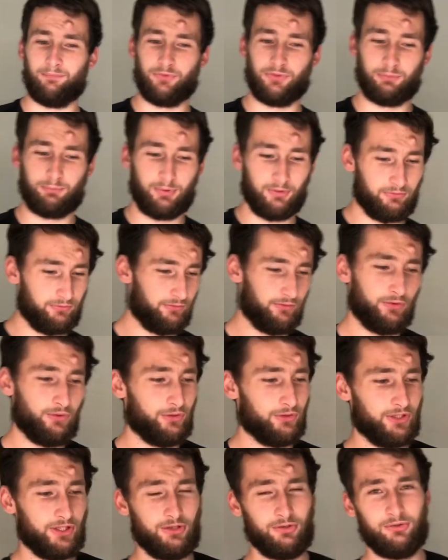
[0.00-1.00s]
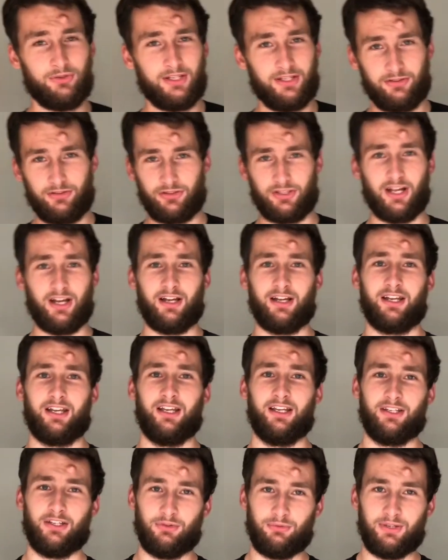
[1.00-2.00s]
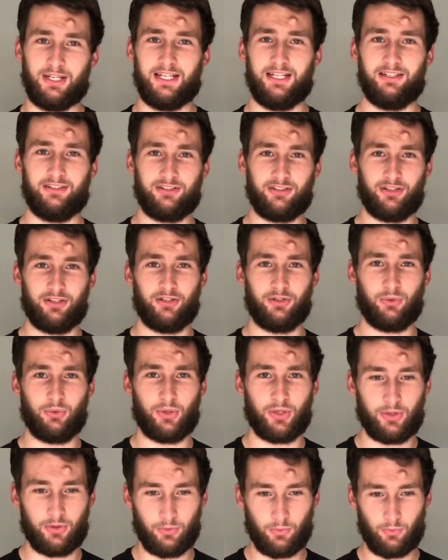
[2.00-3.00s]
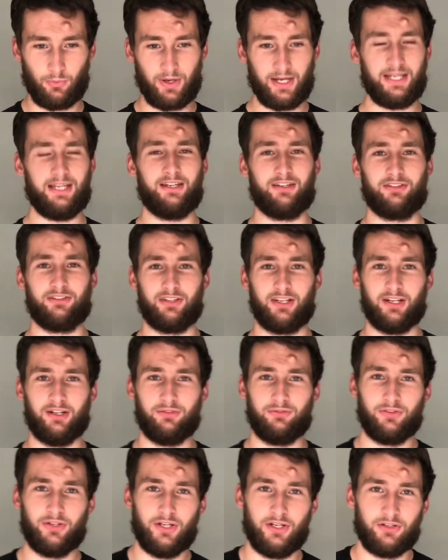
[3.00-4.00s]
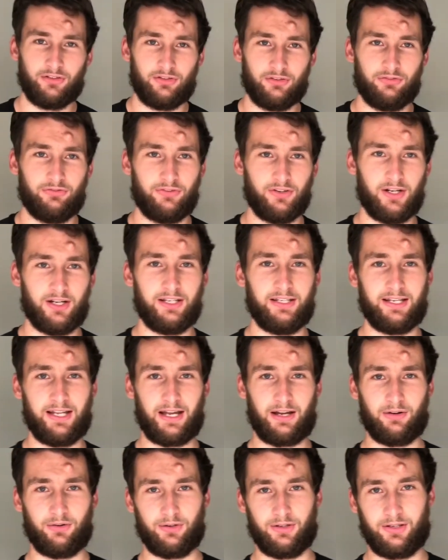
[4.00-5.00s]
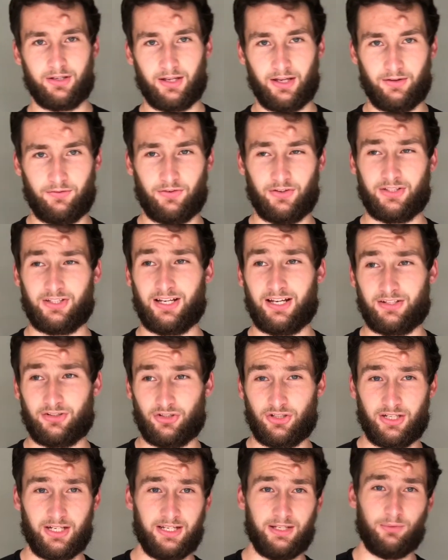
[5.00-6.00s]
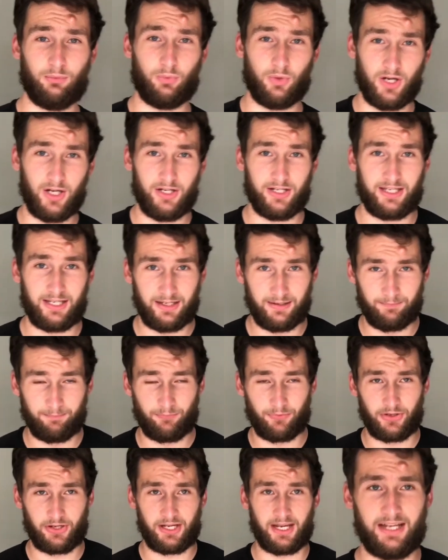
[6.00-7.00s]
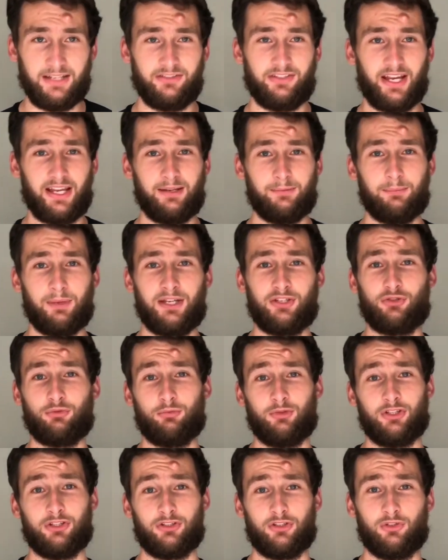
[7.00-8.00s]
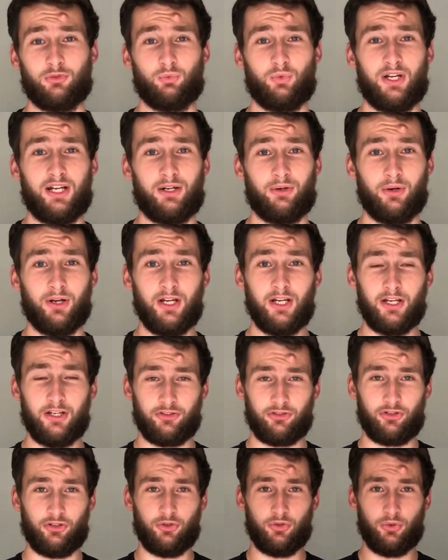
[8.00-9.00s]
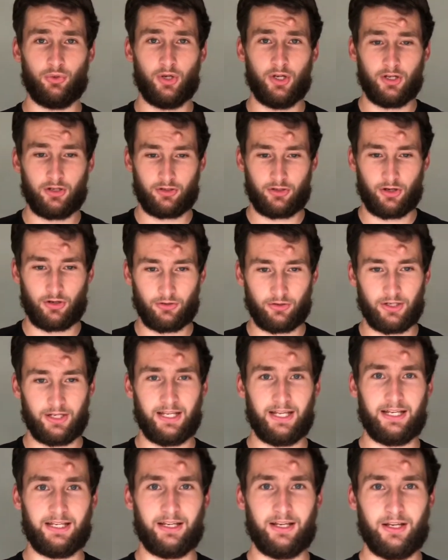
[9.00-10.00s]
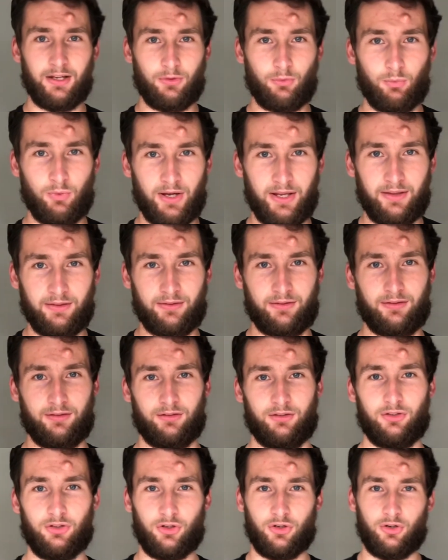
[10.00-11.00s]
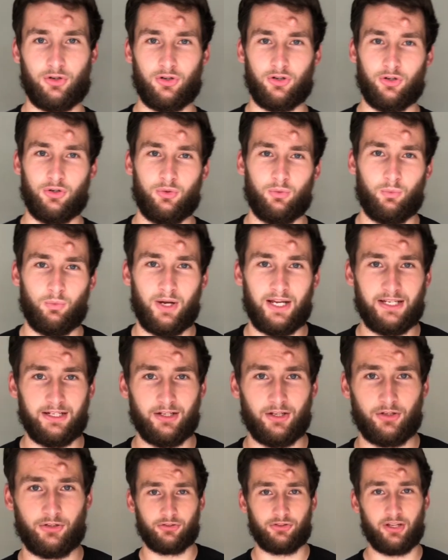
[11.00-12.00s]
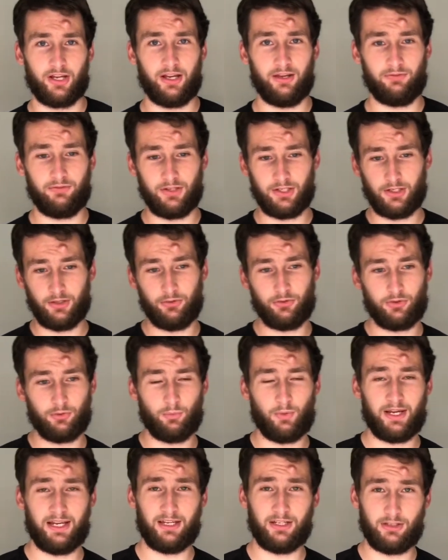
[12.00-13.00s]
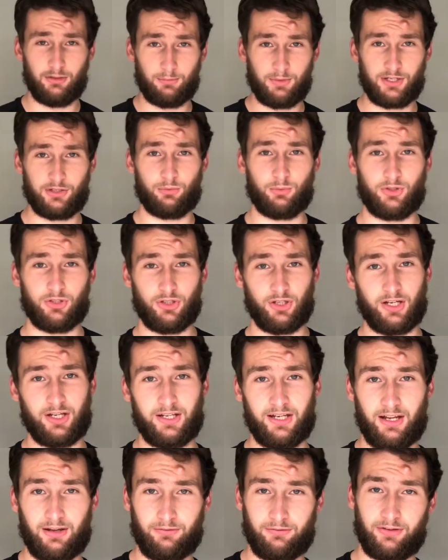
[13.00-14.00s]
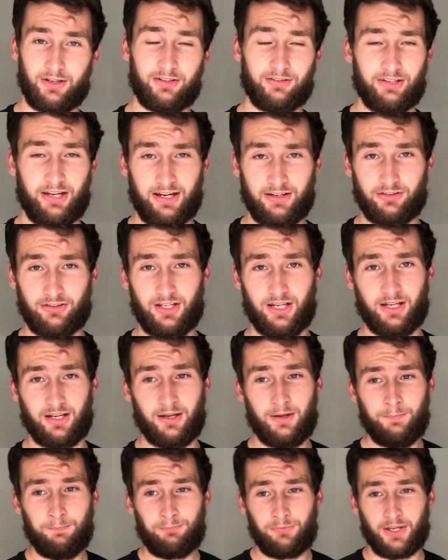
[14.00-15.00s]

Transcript: Before you start it, you need to weigh yourself to find out if it's actually working, okay? Take measurements as well to correlate with your weight loss. So if you're losing weight and your measurements are going down, fantastic.